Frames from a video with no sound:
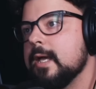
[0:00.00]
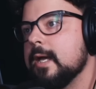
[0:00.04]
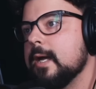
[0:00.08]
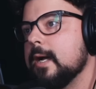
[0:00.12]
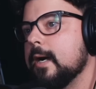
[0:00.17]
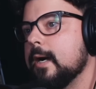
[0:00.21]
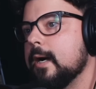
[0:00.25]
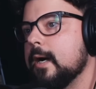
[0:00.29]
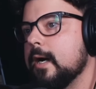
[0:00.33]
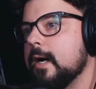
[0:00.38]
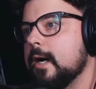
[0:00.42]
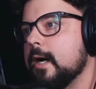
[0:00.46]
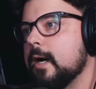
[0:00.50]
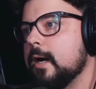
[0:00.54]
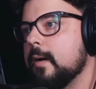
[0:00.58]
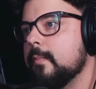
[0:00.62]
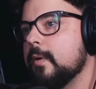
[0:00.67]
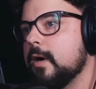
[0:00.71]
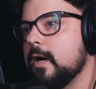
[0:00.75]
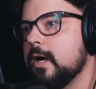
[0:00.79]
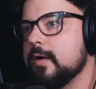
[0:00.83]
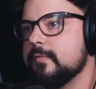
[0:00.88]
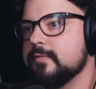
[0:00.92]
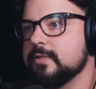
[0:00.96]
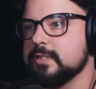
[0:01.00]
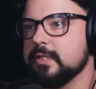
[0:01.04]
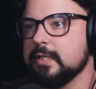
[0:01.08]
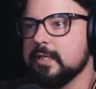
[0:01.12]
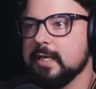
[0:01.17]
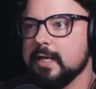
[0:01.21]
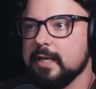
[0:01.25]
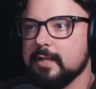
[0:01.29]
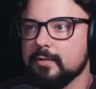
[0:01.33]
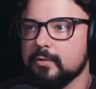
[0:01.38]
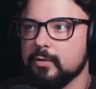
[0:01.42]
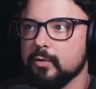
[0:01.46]
Obviously
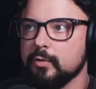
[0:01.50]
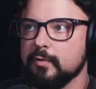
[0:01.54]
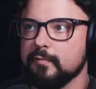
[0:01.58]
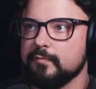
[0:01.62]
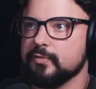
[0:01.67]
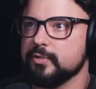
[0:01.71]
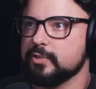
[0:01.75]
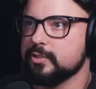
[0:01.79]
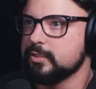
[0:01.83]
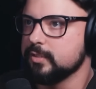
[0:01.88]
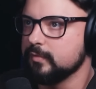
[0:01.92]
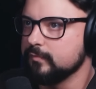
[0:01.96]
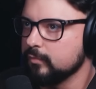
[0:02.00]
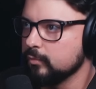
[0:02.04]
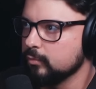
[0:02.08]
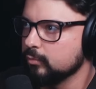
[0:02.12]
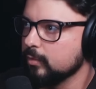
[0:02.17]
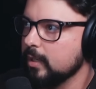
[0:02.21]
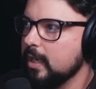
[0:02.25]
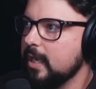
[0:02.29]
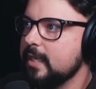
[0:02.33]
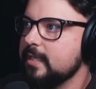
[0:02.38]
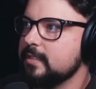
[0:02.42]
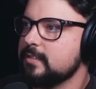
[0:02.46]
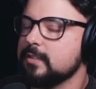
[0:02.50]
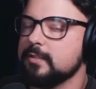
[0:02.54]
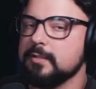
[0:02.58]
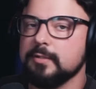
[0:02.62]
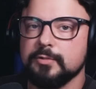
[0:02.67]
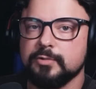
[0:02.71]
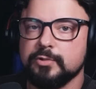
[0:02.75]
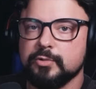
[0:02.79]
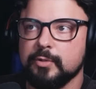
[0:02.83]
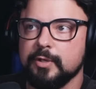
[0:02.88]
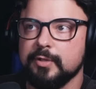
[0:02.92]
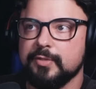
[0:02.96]
an allegory for civil rights and
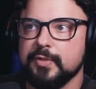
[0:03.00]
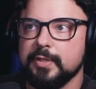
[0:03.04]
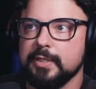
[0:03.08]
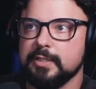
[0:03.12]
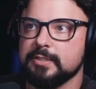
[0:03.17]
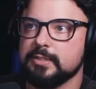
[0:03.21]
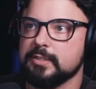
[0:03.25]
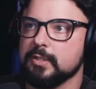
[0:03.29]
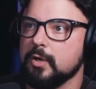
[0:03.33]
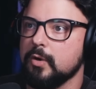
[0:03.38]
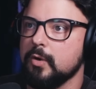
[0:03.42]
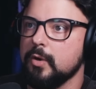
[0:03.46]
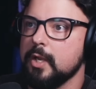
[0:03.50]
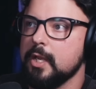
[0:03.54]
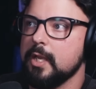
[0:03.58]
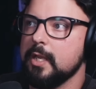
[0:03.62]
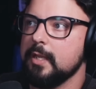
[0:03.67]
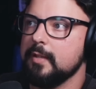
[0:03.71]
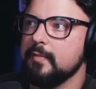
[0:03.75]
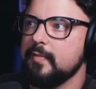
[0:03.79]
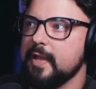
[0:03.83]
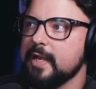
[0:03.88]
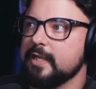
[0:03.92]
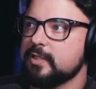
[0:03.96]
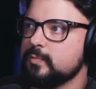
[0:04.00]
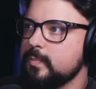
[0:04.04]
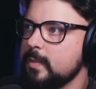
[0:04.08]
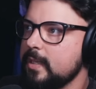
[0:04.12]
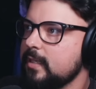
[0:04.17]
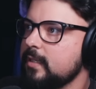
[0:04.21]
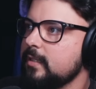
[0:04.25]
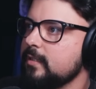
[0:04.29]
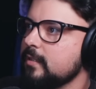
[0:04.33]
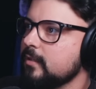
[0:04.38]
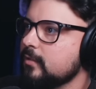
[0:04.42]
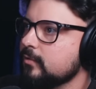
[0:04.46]
those sort of things. So the
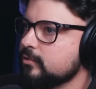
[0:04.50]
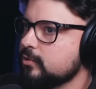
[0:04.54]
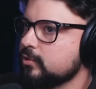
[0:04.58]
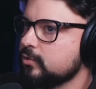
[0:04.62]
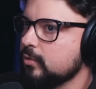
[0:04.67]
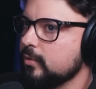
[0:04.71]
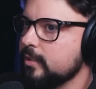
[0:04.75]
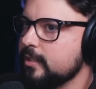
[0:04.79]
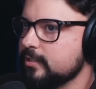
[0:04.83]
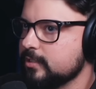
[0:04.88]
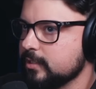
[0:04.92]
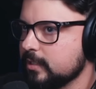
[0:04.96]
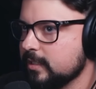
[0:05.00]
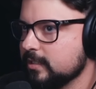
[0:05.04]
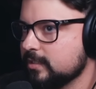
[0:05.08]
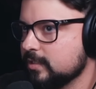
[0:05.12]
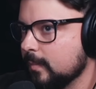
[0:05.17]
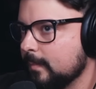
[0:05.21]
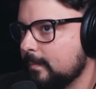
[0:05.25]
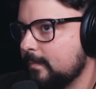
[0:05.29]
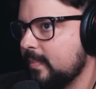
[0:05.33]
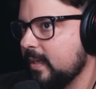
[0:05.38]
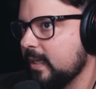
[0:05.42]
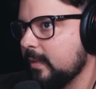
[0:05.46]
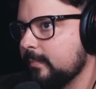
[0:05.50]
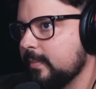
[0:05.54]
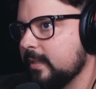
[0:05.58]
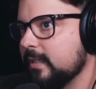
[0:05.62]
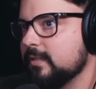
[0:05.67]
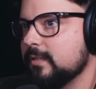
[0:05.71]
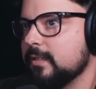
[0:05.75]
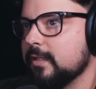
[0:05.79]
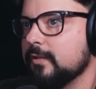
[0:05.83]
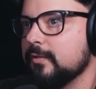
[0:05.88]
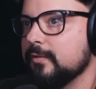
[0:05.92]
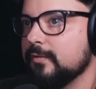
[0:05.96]
X-Men in those stories, it's a big,
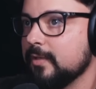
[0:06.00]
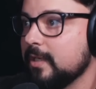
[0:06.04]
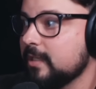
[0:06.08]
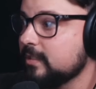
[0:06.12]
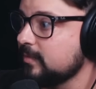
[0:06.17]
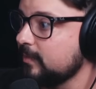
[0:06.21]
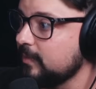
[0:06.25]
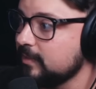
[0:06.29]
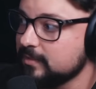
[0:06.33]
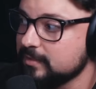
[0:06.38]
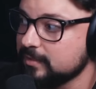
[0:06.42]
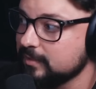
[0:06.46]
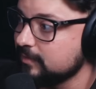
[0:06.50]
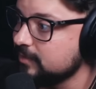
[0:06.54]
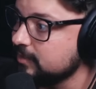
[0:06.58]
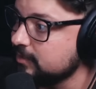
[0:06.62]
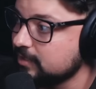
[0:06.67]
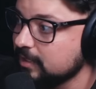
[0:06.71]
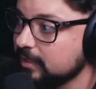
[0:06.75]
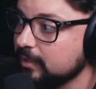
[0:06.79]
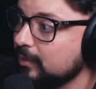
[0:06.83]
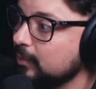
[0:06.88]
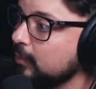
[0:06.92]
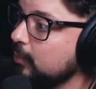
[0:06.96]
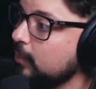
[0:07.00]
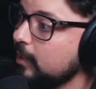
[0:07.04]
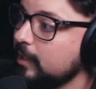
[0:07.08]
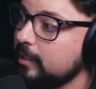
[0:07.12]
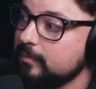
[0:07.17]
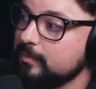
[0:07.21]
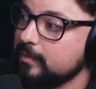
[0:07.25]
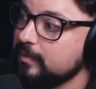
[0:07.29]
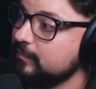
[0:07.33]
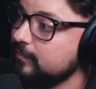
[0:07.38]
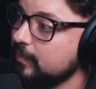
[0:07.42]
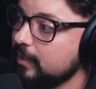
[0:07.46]
big deal. Not to mention just
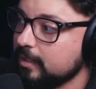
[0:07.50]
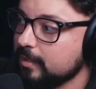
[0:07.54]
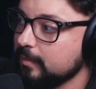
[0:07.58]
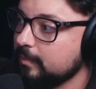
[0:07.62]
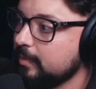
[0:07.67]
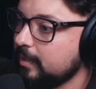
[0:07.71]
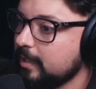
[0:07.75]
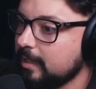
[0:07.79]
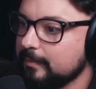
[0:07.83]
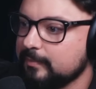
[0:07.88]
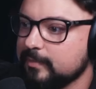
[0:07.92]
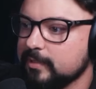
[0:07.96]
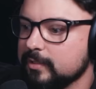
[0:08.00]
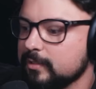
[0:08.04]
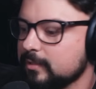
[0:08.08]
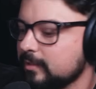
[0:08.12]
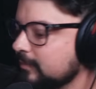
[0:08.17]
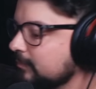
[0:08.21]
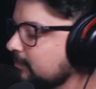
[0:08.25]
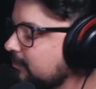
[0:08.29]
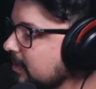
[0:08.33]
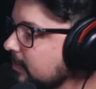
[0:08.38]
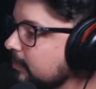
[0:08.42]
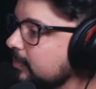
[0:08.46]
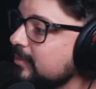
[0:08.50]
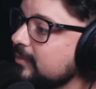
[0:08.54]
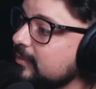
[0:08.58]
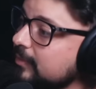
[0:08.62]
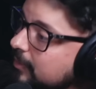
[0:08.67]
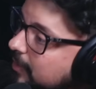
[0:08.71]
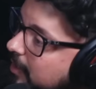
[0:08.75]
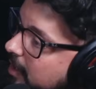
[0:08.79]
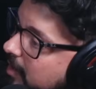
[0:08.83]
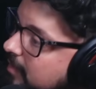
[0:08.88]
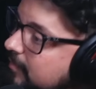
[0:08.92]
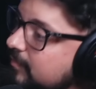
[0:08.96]
incredibly fucking popular. People
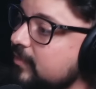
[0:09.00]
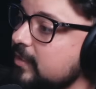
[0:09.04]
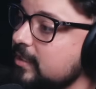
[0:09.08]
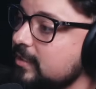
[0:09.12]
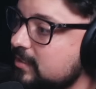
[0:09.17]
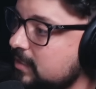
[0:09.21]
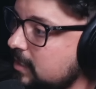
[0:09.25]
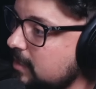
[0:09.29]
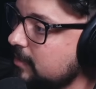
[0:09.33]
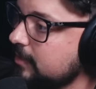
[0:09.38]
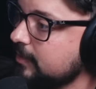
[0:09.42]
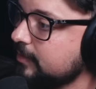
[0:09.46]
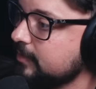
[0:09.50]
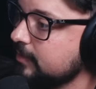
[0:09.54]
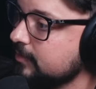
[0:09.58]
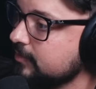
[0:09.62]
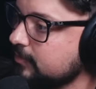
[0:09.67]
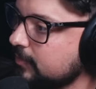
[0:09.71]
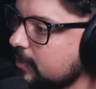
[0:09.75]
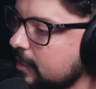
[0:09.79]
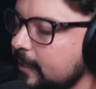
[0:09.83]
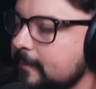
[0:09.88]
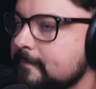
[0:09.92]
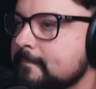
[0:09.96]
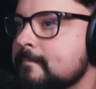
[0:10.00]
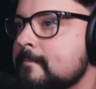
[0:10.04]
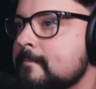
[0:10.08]
love these characters, right?